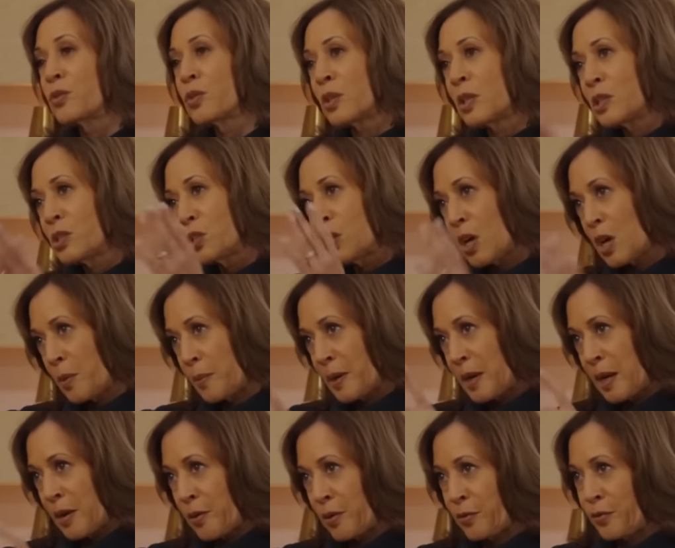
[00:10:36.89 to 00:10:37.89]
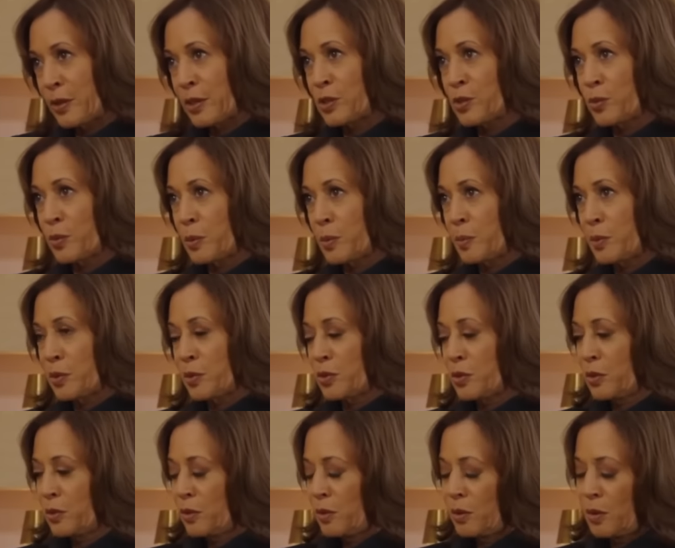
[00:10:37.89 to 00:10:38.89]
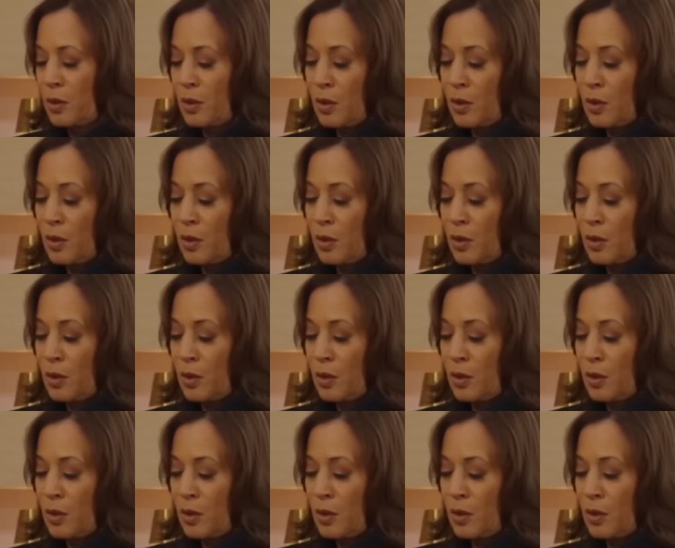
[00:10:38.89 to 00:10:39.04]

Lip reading: So let's talk about how it affects a real person.